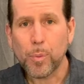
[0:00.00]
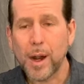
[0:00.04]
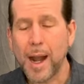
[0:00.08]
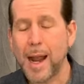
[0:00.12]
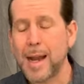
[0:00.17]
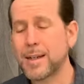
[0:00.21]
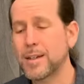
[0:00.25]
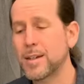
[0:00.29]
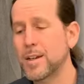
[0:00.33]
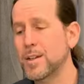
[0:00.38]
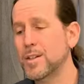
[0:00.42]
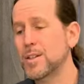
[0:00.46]

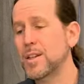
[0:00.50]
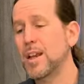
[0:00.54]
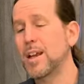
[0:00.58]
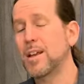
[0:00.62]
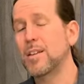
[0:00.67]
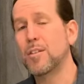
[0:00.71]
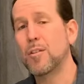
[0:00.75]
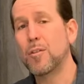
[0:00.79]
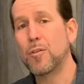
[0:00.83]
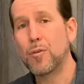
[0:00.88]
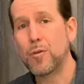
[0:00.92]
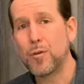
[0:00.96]
practice
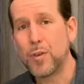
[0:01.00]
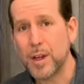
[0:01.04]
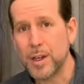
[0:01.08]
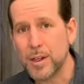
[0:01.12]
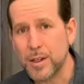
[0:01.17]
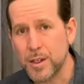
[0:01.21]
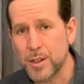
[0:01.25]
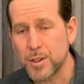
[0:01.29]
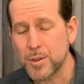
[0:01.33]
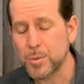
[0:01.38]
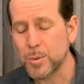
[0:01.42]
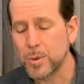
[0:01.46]
and the
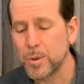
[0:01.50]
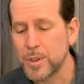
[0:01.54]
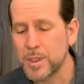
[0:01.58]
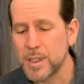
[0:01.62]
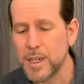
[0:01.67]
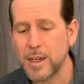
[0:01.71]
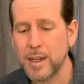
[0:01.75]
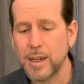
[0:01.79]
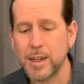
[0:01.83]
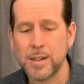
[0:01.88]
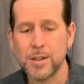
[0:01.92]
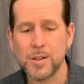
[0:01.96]
fitness
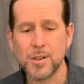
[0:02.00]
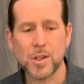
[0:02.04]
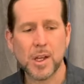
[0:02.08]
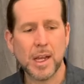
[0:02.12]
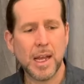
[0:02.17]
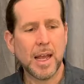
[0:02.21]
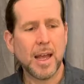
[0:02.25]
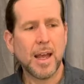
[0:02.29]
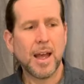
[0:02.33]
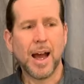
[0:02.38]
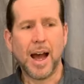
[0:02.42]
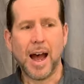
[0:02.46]
routines.
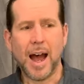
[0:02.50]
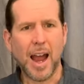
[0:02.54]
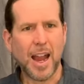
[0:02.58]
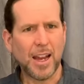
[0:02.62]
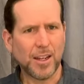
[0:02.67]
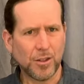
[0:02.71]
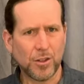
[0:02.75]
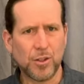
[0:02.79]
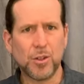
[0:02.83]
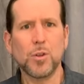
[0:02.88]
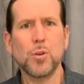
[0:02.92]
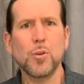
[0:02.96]

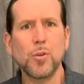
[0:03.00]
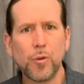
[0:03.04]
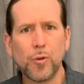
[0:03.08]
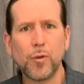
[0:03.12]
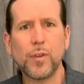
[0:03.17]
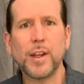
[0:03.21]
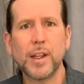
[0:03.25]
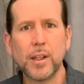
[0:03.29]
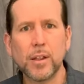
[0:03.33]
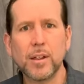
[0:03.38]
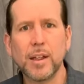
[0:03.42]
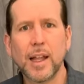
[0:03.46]
I do
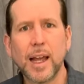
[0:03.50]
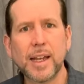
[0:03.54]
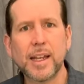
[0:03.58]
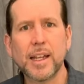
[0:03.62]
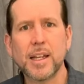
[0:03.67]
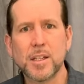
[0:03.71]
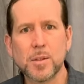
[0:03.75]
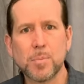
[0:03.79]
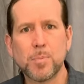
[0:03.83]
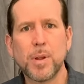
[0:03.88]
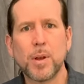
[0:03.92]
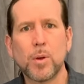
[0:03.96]
feel like
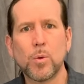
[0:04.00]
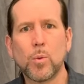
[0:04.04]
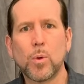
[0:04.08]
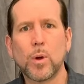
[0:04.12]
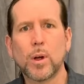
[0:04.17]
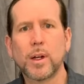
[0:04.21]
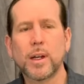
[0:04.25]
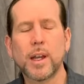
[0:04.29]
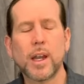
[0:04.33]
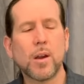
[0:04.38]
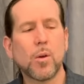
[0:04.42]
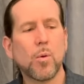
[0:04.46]
it's been
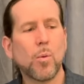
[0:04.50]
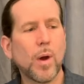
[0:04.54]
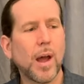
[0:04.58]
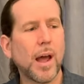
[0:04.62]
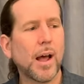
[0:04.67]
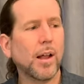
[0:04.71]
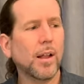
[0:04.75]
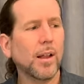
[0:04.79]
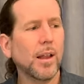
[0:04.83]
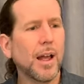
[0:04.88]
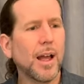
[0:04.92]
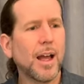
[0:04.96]
working
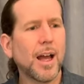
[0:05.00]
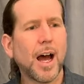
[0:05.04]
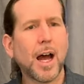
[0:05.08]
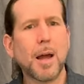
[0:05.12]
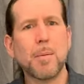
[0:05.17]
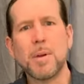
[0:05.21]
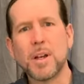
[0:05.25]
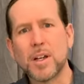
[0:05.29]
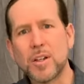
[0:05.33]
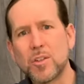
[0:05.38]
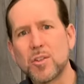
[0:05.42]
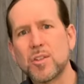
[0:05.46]
well.
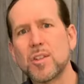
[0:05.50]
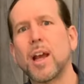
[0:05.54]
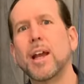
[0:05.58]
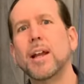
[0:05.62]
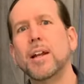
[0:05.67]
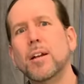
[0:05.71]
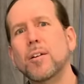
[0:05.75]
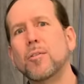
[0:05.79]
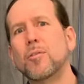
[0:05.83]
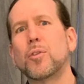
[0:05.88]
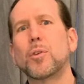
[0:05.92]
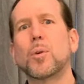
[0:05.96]
I'm
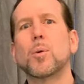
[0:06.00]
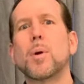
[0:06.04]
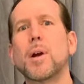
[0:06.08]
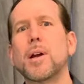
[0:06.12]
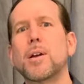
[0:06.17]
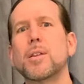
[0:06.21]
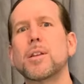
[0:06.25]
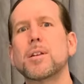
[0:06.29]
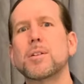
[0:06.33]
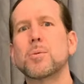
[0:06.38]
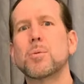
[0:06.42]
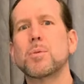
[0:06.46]
excited for
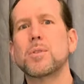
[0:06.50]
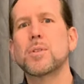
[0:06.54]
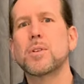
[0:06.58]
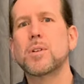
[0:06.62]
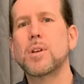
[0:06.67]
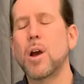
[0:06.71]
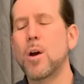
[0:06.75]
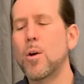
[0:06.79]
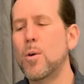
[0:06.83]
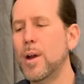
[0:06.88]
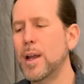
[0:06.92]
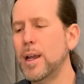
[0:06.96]
where this was
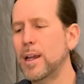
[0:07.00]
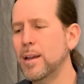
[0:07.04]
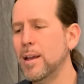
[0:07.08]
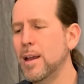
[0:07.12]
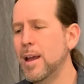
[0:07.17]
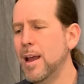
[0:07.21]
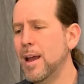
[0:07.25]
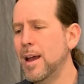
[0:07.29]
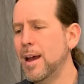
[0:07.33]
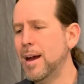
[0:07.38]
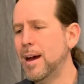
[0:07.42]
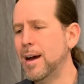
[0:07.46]

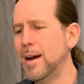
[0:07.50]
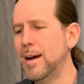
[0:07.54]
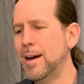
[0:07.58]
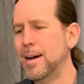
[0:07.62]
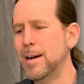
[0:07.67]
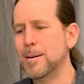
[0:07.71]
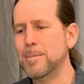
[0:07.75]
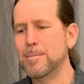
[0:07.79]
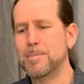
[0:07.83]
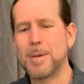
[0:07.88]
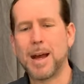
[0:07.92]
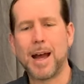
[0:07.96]
going.
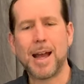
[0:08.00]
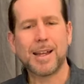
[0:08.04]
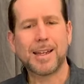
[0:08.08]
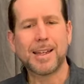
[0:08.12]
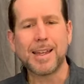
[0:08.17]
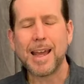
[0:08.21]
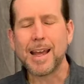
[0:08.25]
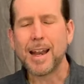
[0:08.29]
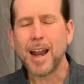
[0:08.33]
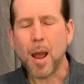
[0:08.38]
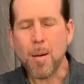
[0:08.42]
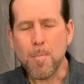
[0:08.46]

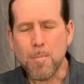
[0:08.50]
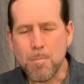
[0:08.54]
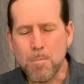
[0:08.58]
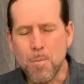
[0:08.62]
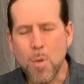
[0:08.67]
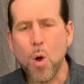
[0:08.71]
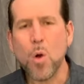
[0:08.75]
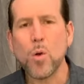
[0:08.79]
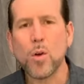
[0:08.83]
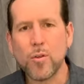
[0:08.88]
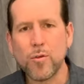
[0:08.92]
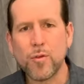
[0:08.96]
Again, I'm
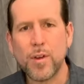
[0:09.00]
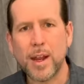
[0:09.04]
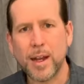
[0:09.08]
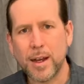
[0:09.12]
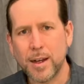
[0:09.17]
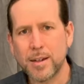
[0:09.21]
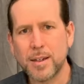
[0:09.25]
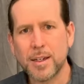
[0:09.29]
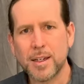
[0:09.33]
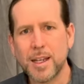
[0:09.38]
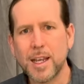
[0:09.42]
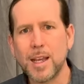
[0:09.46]

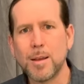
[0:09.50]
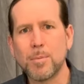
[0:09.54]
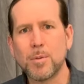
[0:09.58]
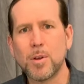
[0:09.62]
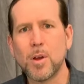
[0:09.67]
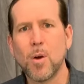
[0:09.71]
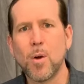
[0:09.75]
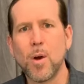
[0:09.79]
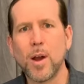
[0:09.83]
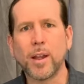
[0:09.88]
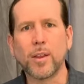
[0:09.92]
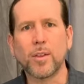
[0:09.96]
motivated to keep
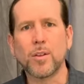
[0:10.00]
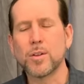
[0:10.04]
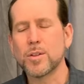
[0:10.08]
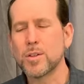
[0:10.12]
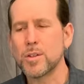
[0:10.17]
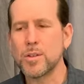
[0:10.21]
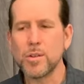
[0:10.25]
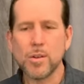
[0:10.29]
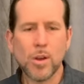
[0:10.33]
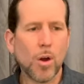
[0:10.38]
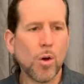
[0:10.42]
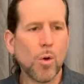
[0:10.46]
going.
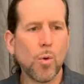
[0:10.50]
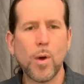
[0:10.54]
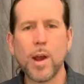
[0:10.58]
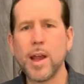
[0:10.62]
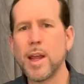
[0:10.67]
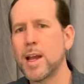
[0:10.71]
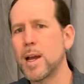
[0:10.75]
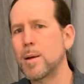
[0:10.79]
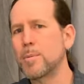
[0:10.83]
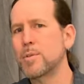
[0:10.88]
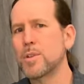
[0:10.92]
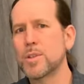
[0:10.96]
There's no
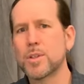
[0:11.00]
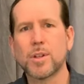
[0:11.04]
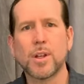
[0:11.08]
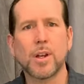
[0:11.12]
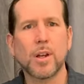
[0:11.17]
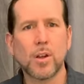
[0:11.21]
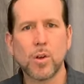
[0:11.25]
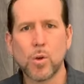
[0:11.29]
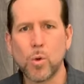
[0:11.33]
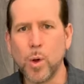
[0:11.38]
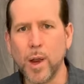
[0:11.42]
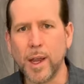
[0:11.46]
way I'm just
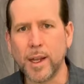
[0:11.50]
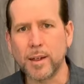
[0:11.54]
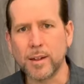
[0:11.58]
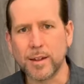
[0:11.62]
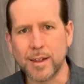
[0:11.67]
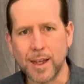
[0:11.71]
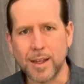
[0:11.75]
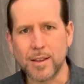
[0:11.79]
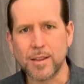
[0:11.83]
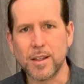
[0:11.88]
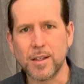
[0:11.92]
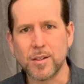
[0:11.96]
gonna quit and
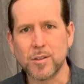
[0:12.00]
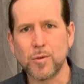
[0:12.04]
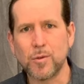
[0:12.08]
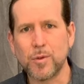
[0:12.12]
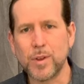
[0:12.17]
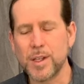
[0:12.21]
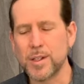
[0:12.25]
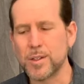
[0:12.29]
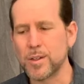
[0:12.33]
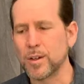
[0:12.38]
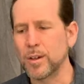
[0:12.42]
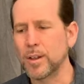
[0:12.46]
let this
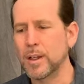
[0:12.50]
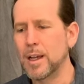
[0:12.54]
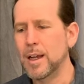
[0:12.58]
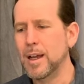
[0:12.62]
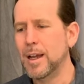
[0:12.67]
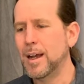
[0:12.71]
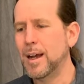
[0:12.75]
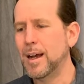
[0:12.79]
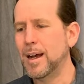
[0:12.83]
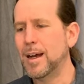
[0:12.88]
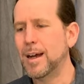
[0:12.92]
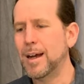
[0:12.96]
fizzle.
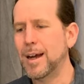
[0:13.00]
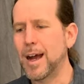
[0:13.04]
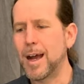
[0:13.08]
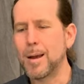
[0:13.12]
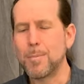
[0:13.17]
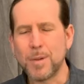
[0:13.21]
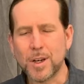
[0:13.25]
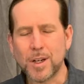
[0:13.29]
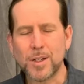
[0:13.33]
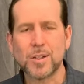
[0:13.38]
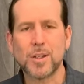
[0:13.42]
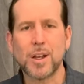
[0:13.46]

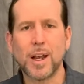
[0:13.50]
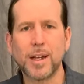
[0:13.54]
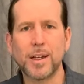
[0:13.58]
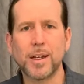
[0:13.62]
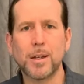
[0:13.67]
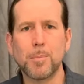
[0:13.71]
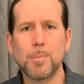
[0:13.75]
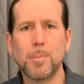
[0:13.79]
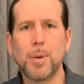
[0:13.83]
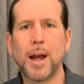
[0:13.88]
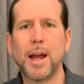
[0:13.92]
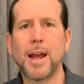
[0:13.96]
I'm
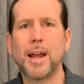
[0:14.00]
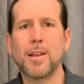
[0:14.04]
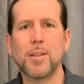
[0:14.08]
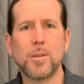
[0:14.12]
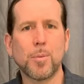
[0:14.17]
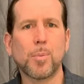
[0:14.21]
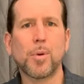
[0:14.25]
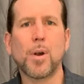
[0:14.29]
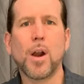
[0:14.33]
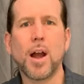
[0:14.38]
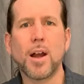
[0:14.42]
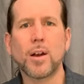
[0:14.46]
excited by the
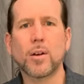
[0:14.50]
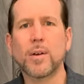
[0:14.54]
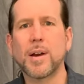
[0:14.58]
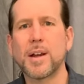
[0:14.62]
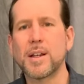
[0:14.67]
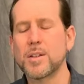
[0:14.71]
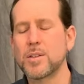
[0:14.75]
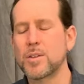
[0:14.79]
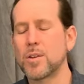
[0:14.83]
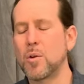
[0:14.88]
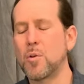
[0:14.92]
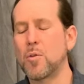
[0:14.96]

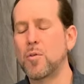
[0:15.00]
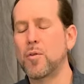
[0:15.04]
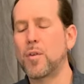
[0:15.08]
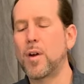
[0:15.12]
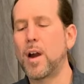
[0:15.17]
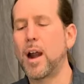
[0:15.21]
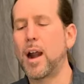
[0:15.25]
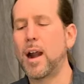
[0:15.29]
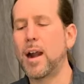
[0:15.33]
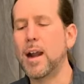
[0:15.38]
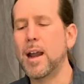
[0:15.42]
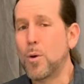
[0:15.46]
progress so
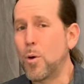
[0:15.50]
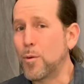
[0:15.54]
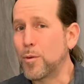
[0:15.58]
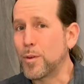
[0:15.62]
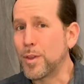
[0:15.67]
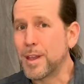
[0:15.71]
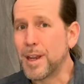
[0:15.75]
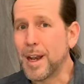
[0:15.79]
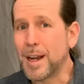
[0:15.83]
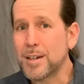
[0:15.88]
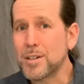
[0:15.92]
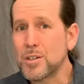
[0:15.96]
far. Over
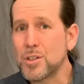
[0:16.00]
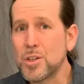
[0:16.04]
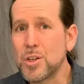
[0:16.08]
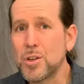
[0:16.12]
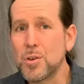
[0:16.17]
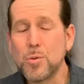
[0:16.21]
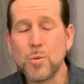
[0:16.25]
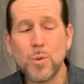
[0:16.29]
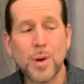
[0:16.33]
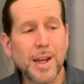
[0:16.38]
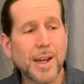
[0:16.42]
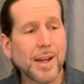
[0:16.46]
the next
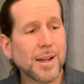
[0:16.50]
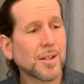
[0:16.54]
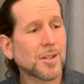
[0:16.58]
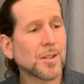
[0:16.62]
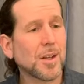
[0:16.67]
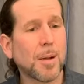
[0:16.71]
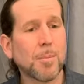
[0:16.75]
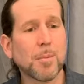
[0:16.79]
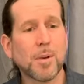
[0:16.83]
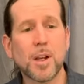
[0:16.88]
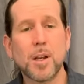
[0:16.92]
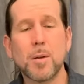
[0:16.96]
2 weeks,
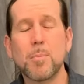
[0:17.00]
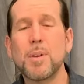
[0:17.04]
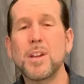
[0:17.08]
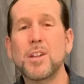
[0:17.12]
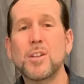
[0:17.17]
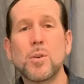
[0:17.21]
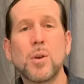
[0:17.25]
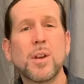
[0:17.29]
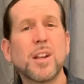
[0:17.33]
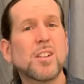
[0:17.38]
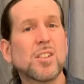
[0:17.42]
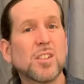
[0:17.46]
I'm gonna be
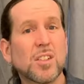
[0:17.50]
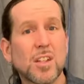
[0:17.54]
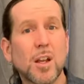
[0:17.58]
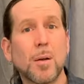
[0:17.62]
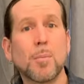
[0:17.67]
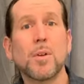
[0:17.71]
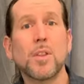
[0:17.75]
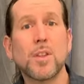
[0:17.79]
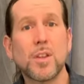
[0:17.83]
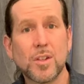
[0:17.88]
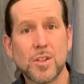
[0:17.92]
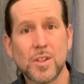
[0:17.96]
doing
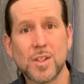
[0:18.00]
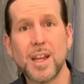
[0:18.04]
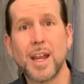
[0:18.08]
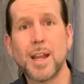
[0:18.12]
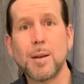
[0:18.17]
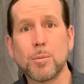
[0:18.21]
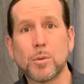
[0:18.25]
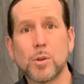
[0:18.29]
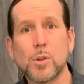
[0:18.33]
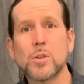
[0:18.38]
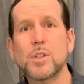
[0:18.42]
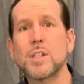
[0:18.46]
some of the
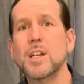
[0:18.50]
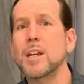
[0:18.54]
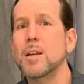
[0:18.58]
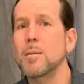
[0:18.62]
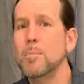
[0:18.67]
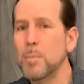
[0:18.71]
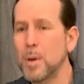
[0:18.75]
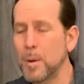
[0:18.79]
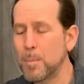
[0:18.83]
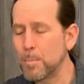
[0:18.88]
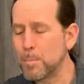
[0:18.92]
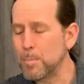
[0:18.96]
same
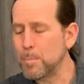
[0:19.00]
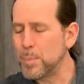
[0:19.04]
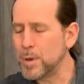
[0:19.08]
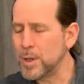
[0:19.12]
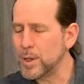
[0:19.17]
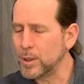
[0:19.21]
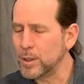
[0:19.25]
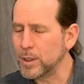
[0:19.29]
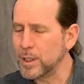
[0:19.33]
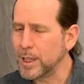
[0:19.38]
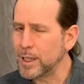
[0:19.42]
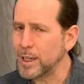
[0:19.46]
routine, but
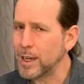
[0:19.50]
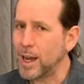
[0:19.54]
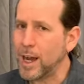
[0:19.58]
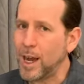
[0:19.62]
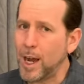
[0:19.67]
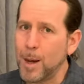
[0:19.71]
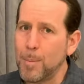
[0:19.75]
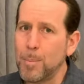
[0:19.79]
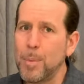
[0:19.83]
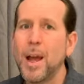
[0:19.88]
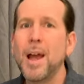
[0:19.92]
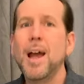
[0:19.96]
building
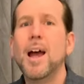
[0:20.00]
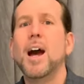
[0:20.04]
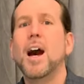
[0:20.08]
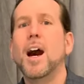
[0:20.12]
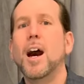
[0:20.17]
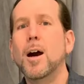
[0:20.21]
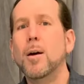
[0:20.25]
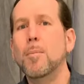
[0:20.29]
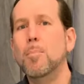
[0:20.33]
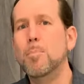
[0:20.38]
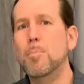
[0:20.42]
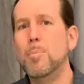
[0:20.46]
up
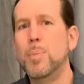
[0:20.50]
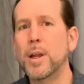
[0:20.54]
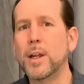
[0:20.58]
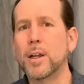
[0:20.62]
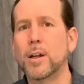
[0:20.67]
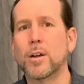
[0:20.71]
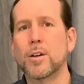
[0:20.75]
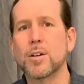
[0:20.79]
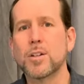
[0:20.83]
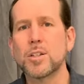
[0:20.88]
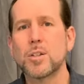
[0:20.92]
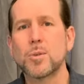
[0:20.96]
a
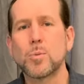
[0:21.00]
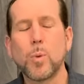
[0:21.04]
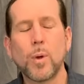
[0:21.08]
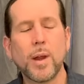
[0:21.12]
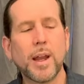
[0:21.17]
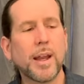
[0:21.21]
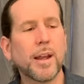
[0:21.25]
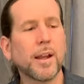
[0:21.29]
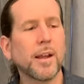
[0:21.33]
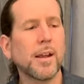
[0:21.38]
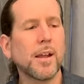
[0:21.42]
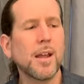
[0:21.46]
bigger
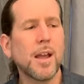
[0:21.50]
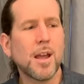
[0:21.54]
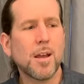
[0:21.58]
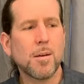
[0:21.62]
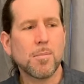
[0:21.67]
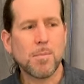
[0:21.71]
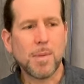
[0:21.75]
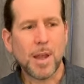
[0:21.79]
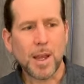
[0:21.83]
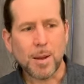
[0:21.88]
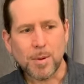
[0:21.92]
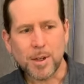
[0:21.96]
swing,
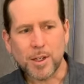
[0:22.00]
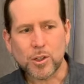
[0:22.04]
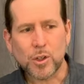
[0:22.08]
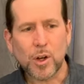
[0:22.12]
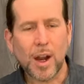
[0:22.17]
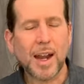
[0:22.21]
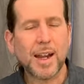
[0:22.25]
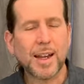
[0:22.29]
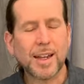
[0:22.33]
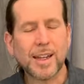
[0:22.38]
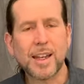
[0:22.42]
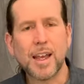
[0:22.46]
maybe
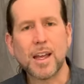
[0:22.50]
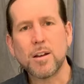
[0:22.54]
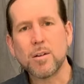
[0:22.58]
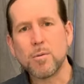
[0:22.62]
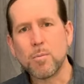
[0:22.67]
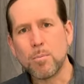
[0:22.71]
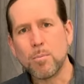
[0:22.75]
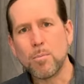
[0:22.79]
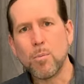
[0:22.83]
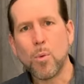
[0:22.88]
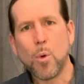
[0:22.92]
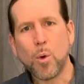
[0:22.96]
try to
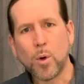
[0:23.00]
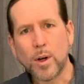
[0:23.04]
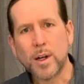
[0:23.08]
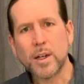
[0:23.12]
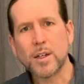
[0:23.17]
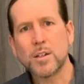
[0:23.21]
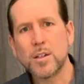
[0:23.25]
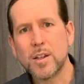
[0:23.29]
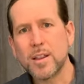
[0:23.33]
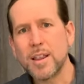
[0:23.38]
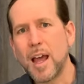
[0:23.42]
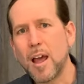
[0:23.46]
get more
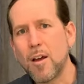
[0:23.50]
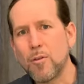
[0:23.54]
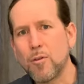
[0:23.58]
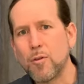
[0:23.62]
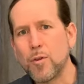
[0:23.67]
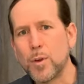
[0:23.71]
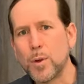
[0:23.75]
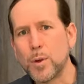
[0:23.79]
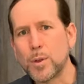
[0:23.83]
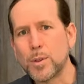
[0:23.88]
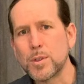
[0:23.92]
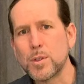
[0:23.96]
into that
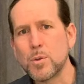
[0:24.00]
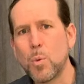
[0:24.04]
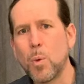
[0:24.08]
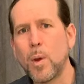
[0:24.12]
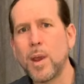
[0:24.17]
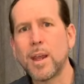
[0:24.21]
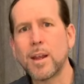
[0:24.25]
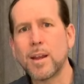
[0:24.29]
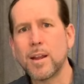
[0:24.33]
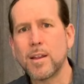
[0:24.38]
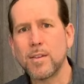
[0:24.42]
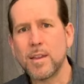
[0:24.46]
full
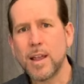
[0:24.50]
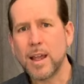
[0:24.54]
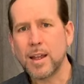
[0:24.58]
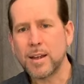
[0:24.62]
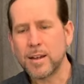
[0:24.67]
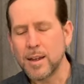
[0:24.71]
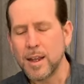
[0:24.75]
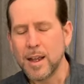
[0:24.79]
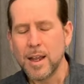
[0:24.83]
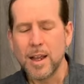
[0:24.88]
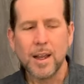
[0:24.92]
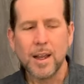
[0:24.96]
swing and then